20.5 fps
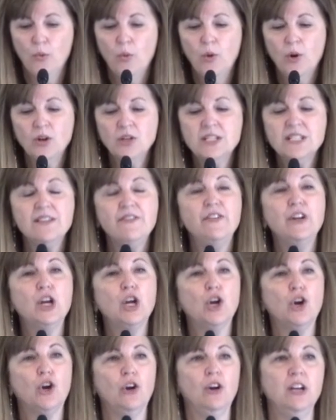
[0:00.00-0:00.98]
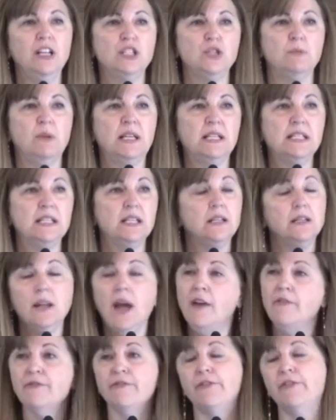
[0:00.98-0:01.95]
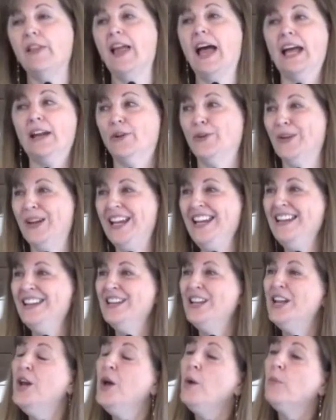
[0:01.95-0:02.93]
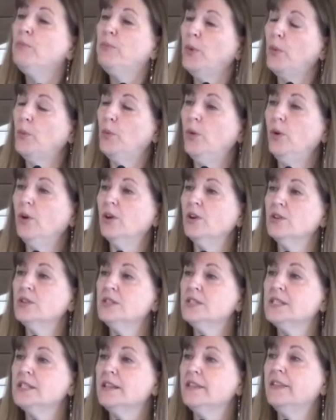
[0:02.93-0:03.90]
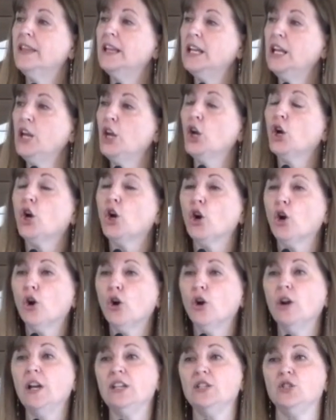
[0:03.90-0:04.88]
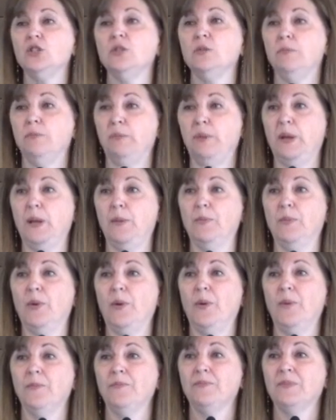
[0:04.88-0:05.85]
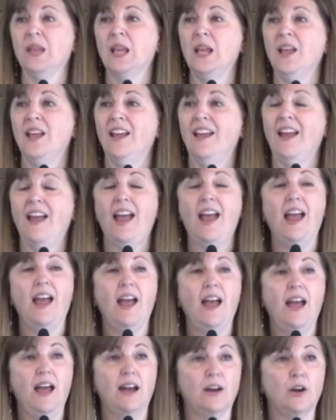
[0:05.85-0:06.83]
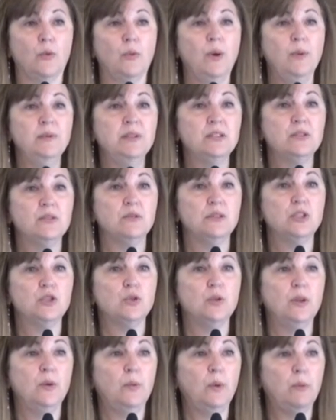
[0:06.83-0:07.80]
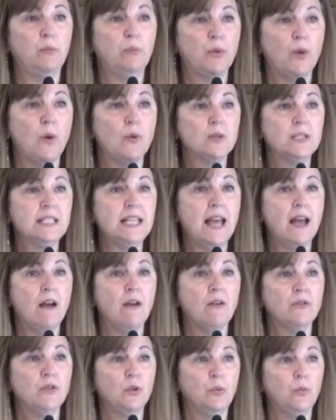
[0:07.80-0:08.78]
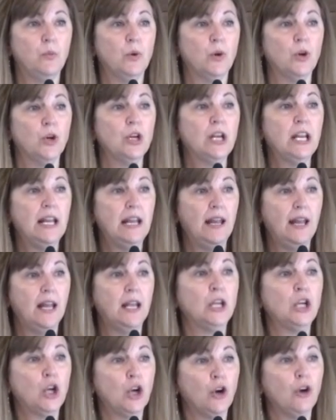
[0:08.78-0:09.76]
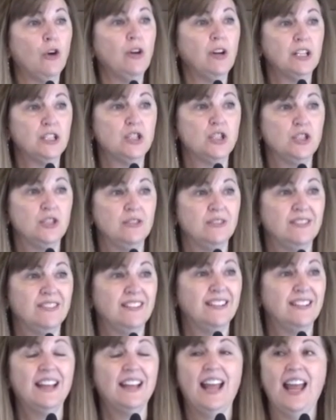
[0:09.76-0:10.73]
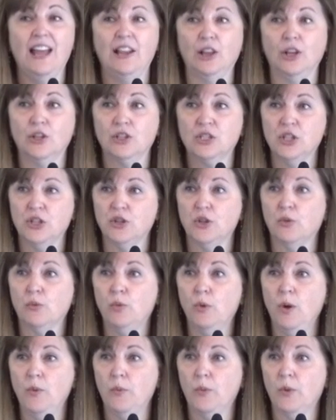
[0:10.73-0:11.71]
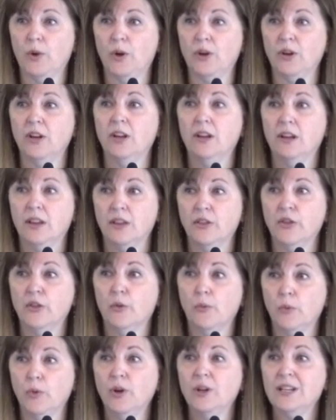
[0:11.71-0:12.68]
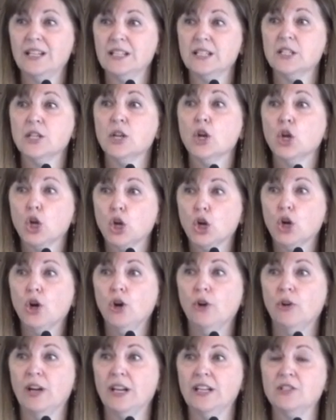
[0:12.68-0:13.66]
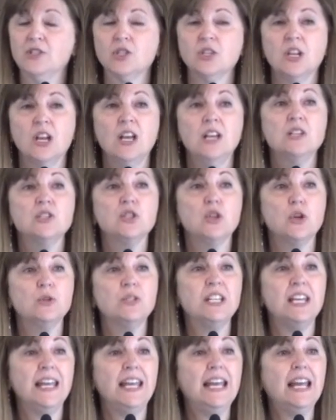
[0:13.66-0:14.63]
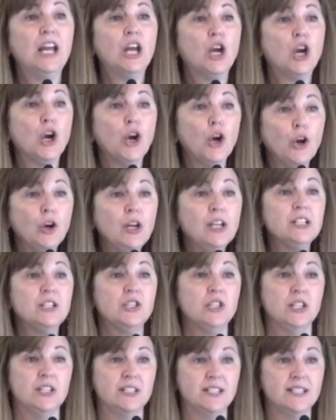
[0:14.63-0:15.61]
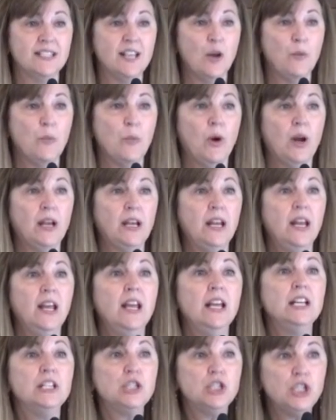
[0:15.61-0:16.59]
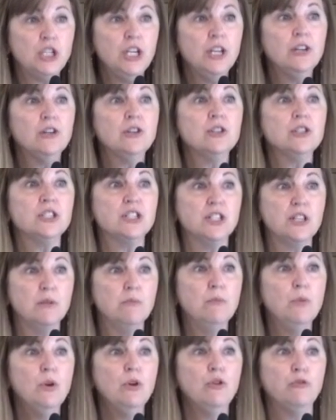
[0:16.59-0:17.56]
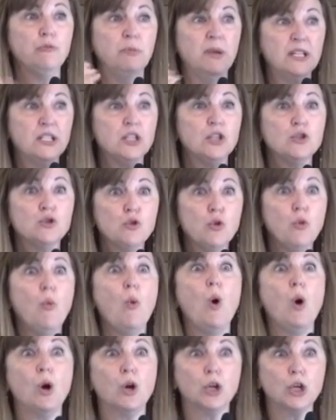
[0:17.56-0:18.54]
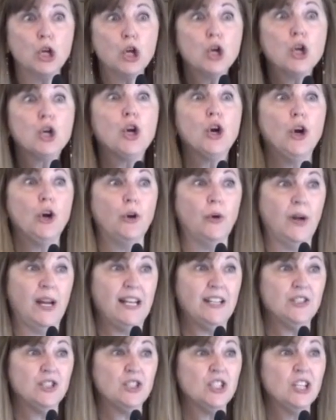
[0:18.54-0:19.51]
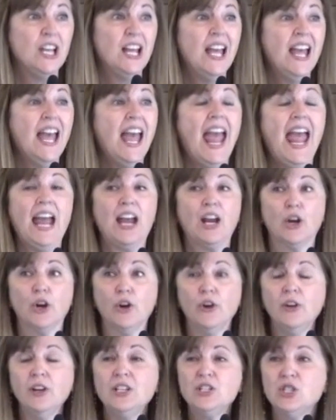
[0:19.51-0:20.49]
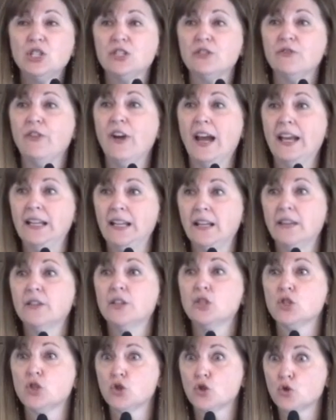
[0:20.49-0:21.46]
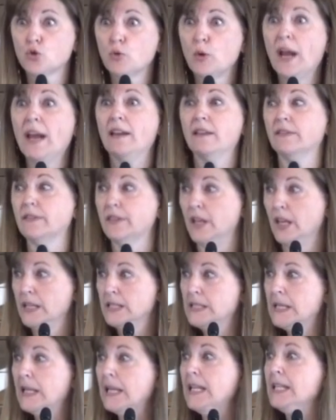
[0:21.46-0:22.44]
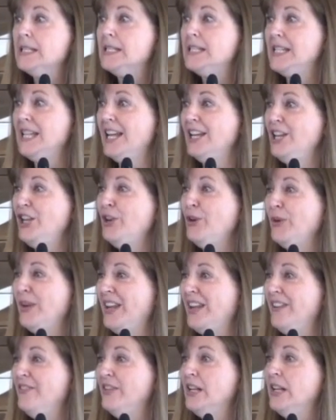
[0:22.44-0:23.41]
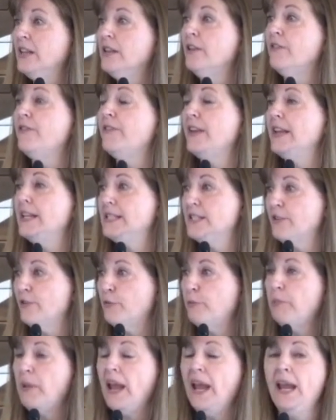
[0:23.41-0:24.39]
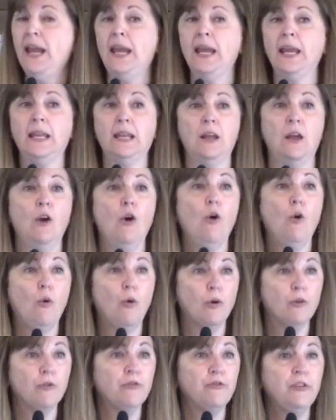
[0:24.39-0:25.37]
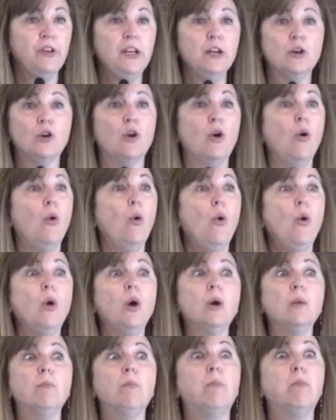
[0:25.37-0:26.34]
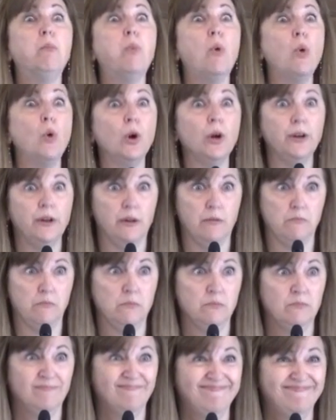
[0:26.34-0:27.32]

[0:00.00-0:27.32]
Words of encouragement. Not flattery, but words that encourage people. At our women's retreat, we broke down the word encourage and looked at the root word. The root is courage. So to encourage someone cheers the movement toward courage. And courage is finding the strength to continue even in the face of pain or fear or boredom.